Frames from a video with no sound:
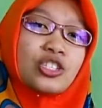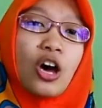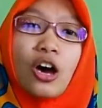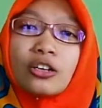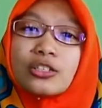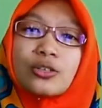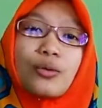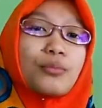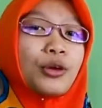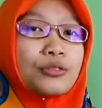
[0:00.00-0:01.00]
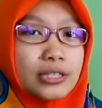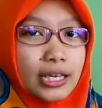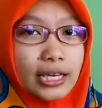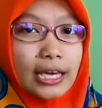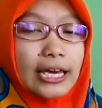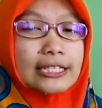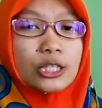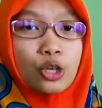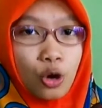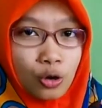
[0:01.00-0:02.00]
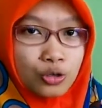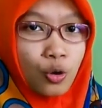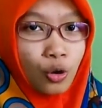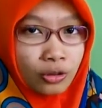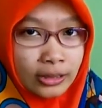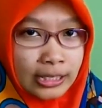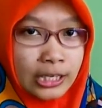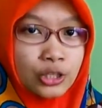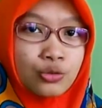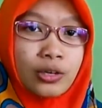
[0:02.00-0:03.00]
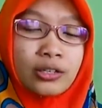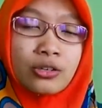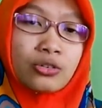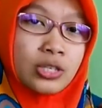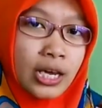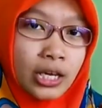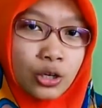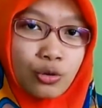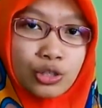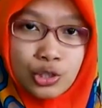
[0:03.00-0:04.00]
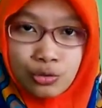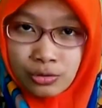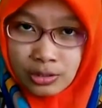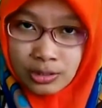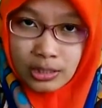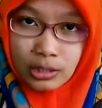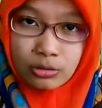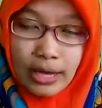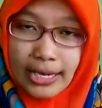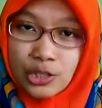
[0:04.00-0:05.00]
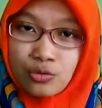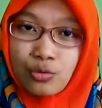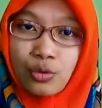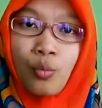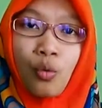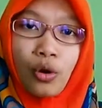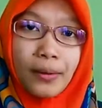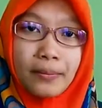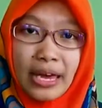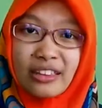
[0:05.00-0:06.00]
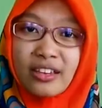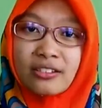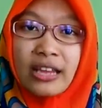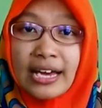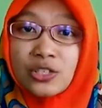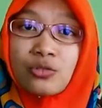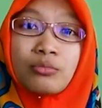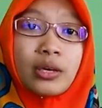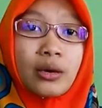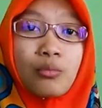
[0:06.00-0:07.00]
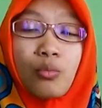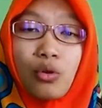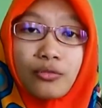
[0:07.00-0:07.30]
Songs or music is not only to entertain your students in the classroom or make the classroom become